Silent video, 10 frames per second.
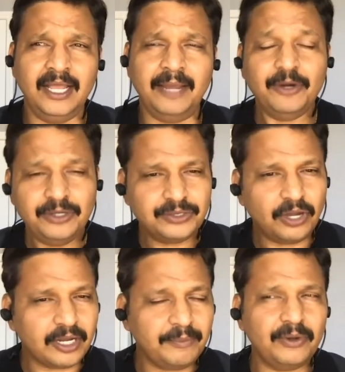I'm going to
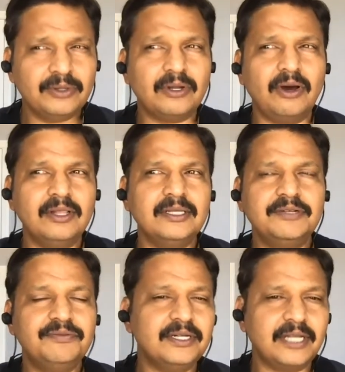talk about all the
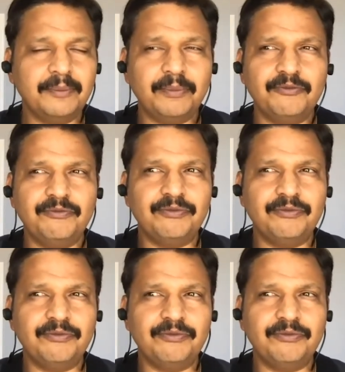different type of